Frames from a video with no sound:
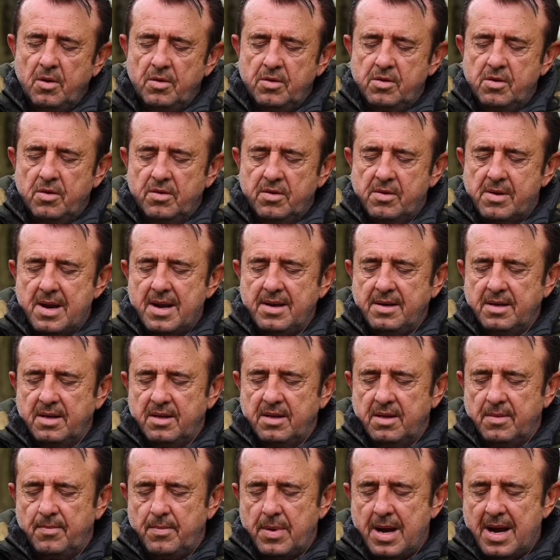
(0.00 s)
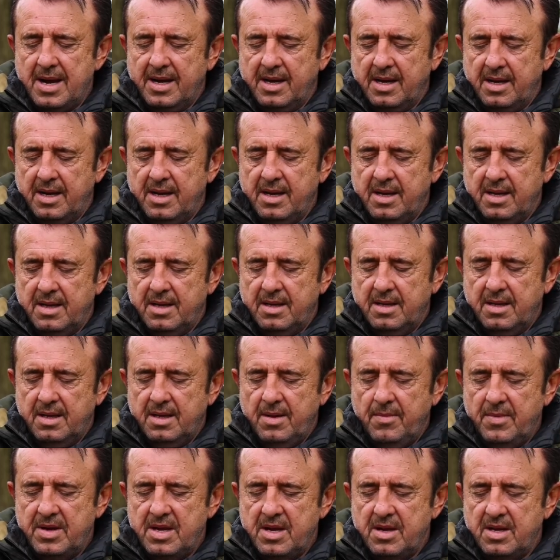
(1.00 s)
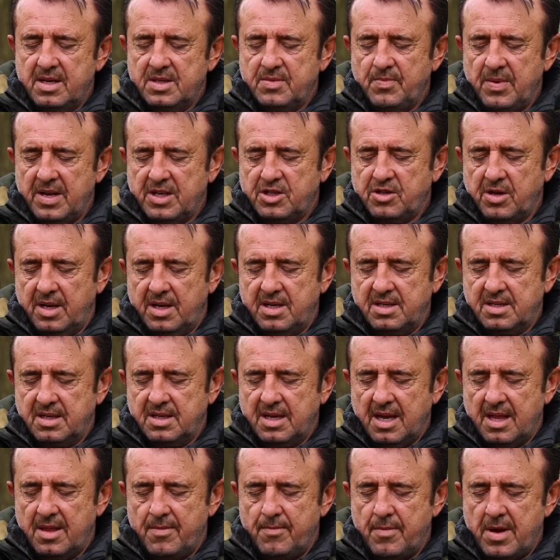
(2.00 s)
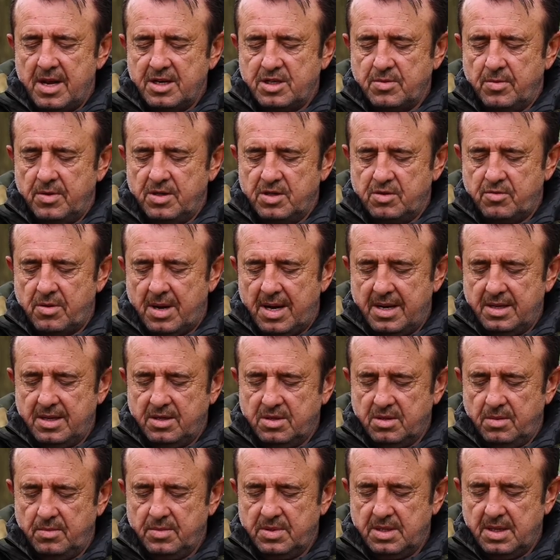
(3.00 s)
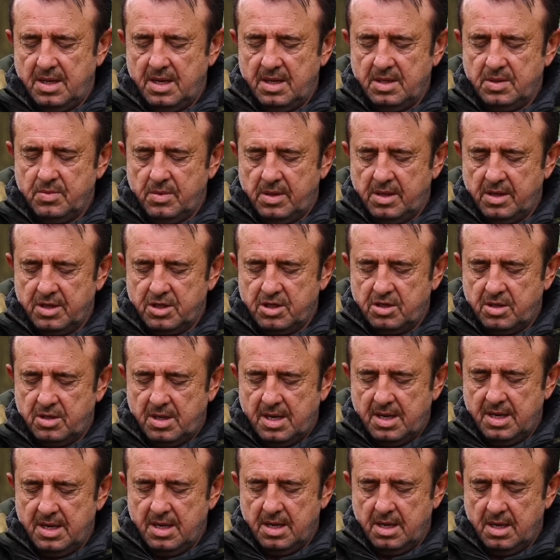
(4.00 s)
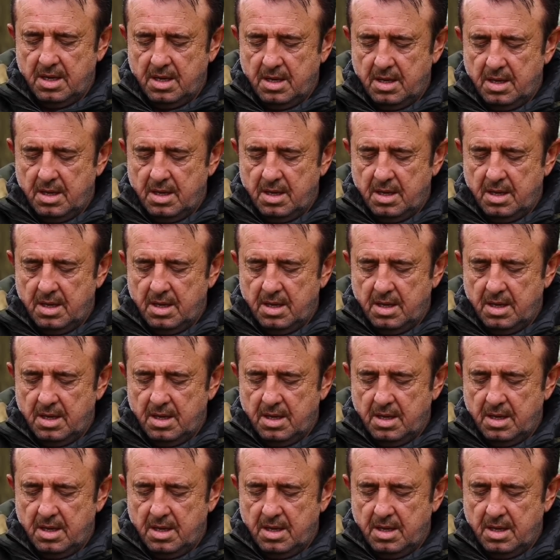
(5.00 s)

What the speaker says: Put the other end of the bag in it. I mean, it's a bit tricky to get the measurements right sometimes, but I'll try.